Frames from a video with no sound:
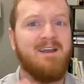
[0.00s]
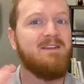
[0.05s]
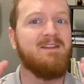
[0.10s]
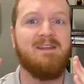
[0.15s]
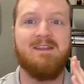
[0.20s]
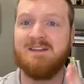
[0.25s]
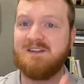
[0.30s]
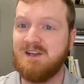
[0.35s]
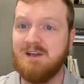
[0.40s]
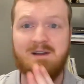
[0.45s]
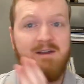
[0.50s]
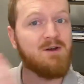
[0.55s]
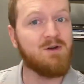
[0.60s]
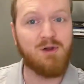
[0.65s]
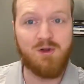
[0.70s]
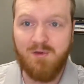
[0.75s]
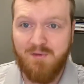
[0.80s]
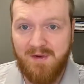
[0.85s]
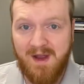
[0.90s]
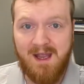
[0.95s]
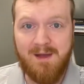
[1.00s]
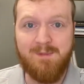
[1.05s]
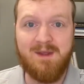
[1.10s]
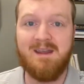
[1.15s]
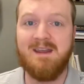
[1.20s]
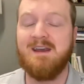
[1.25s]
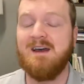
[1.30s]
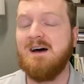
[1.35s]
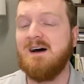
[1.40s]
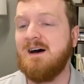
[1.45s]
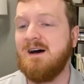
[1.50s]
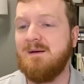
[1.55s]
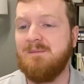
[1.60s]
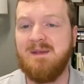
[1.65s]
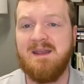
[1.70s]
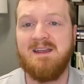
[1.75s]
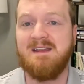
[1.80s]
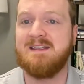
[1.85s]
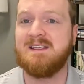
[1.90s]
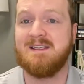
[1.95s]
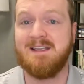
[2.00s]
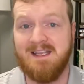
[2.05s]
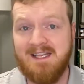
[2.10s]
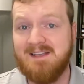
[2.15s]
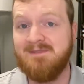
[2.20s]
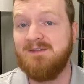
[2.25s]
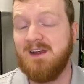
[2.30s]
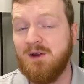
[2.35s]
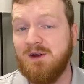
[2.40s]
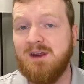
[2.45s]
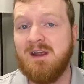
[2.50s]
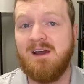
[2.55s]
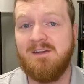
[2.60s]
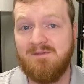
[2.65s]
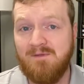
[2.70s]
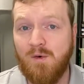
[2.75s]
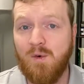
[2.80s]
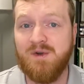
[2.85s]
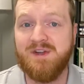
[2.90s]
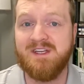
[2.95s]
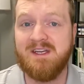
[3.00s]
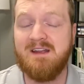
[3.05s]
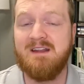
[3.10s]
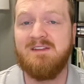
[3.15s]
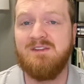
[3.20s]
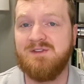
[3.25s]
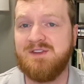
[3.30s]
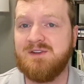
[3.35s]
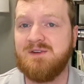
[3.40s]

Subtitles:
it's going to go to their family. It's very unfortunate in those